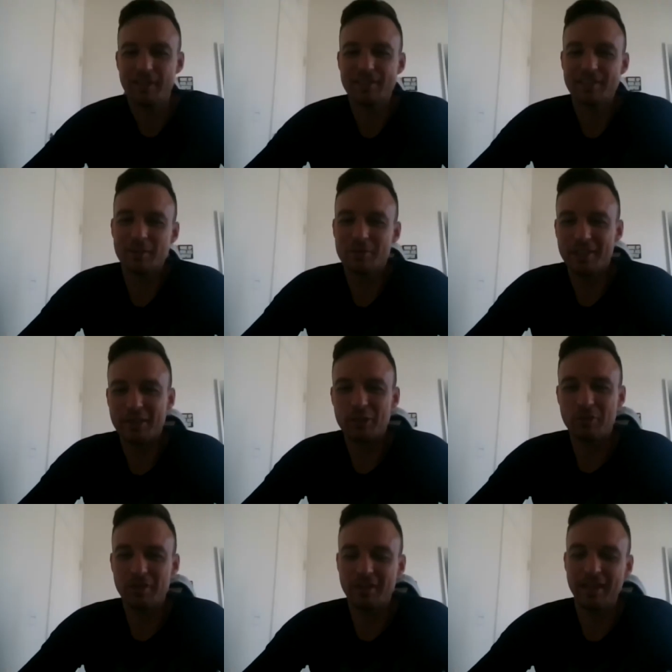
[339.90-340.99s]
It seems like you
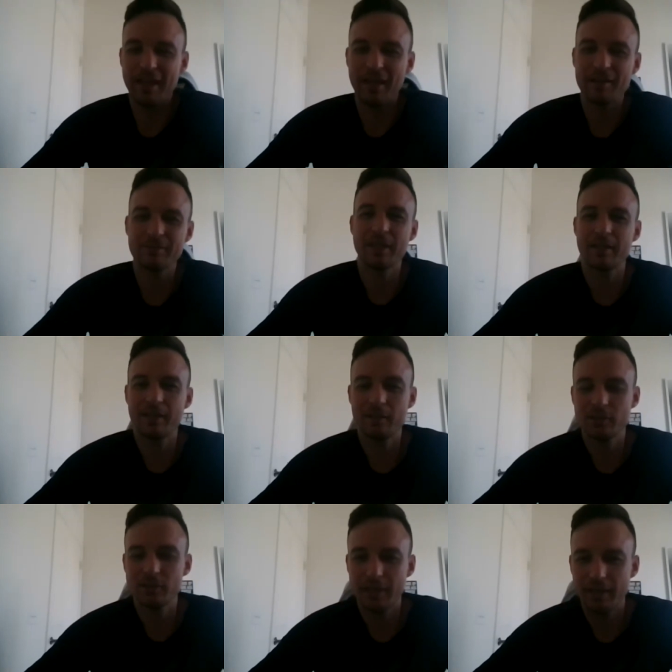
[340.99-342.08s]
really have like an
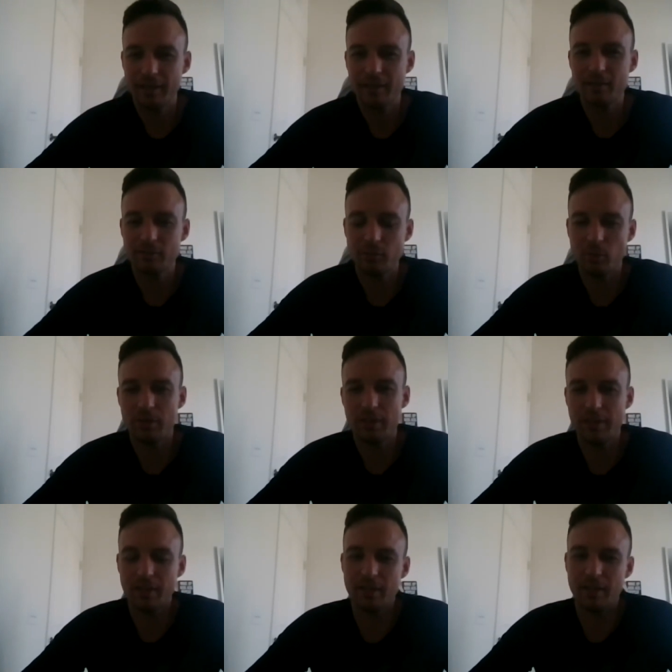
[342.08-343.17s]
understanding for
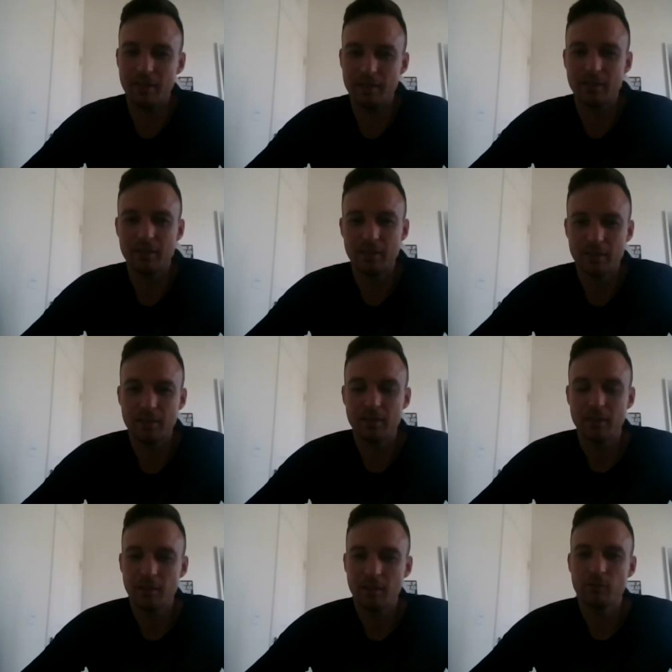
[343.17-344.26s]
the uh,
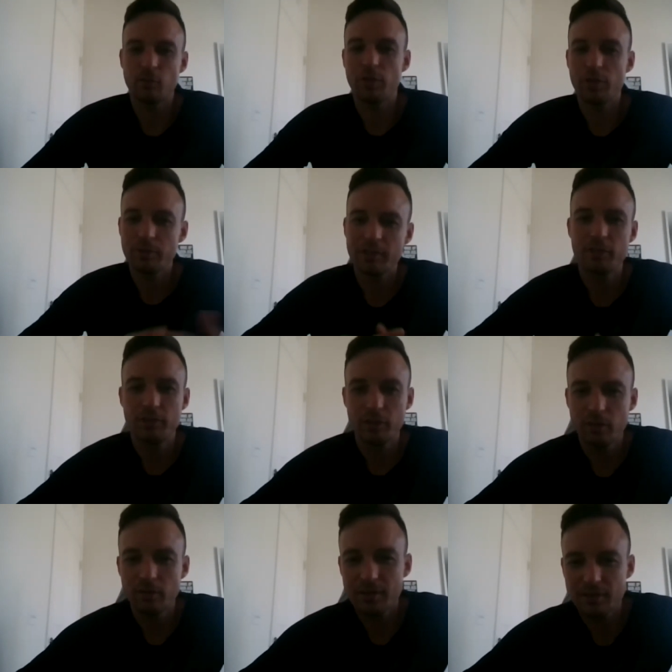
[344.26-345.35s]
what you need to
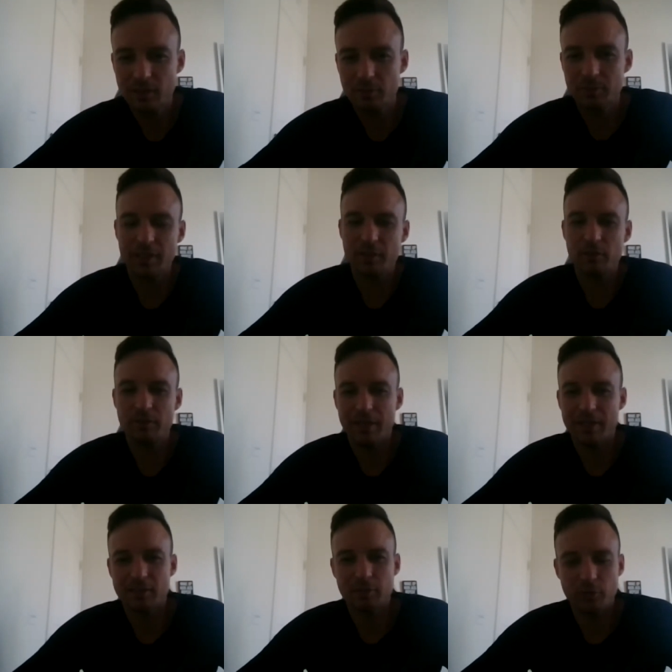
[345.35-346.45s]
do, and it seems like you've
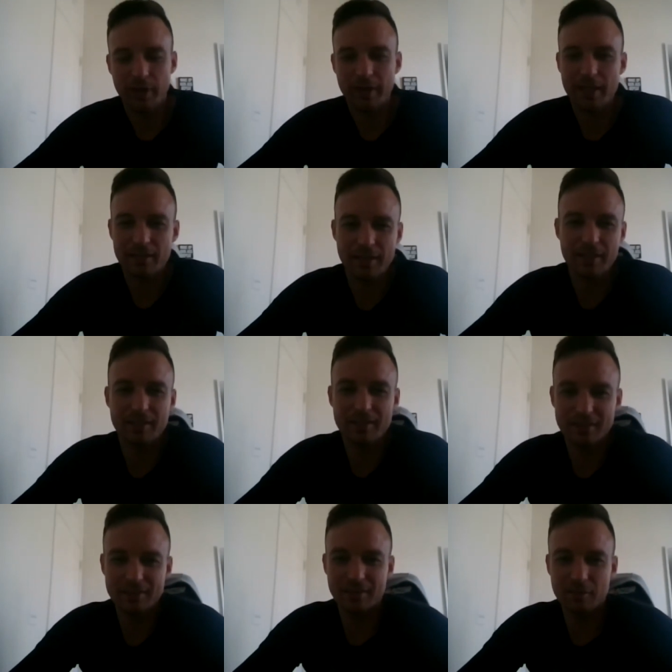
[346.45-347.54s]
got some great
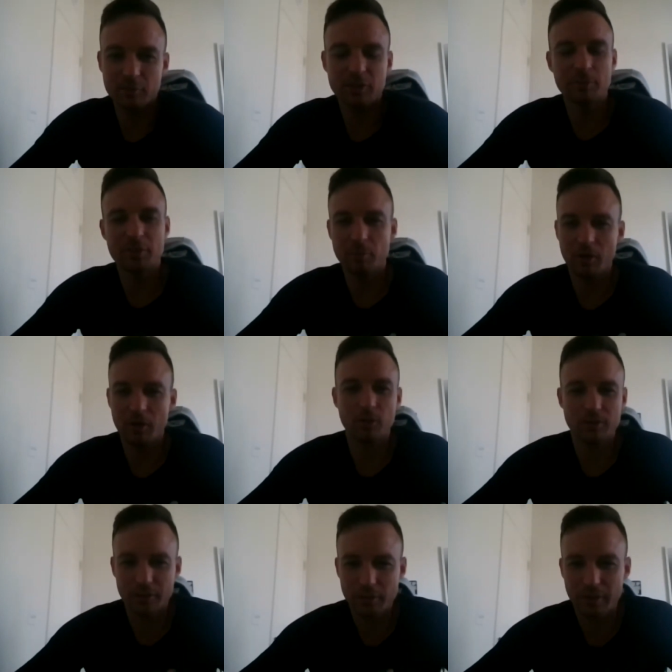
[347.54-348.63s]
ideas and some smart goals
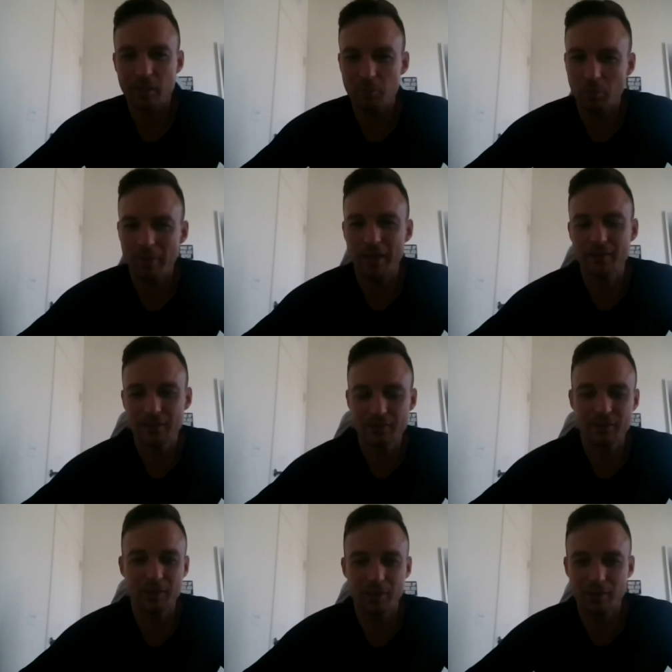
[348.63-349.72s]
that you can implement
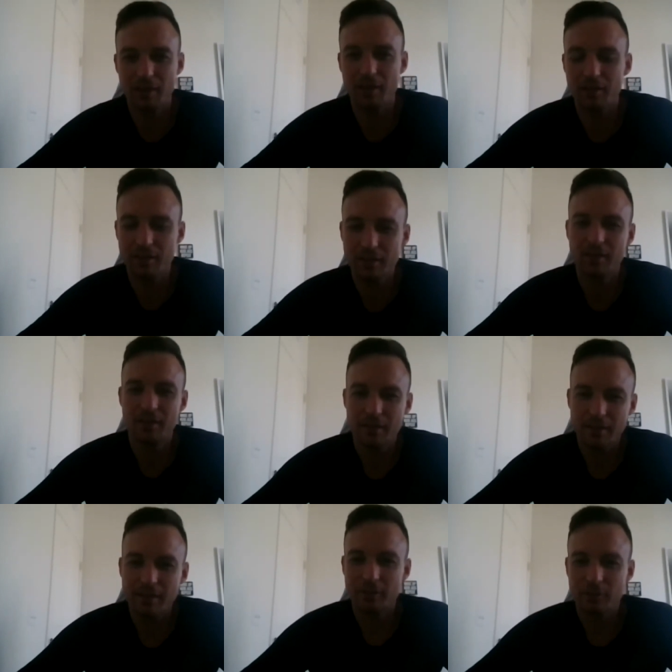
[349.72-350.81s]
into your uh,
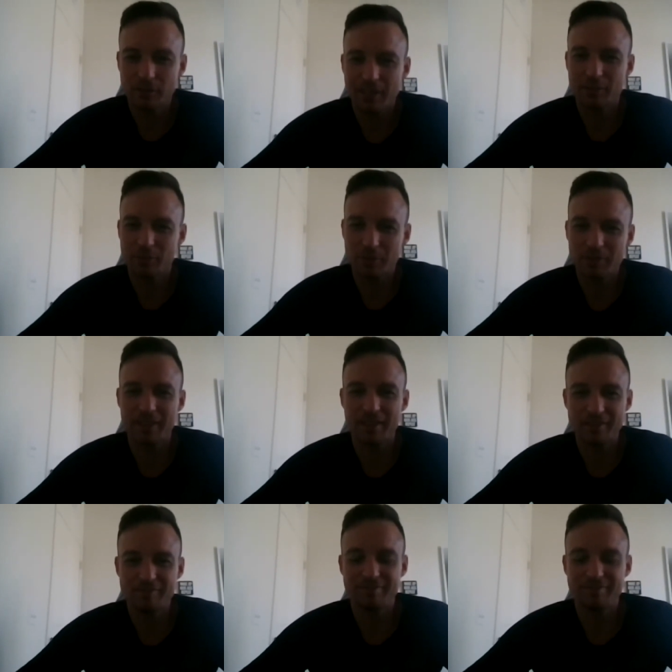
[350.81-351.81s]
exercise routine.